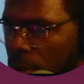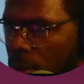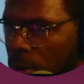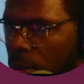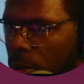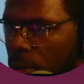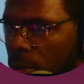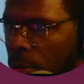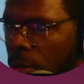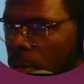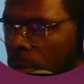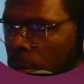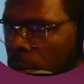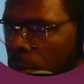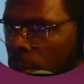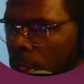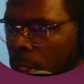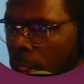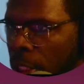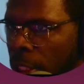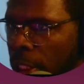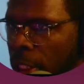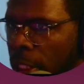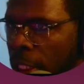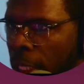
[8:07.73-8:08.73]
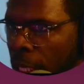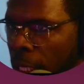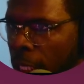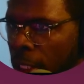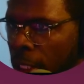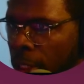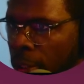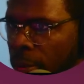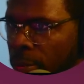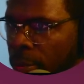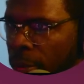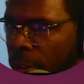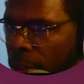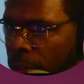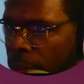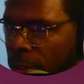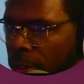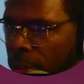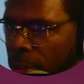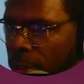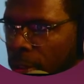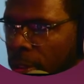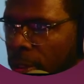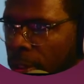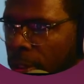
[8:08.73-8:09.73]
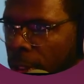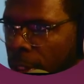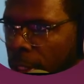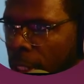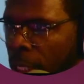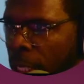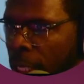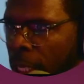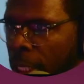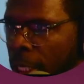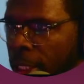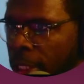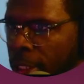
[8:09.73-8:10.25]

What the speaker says: we'll call it name.text.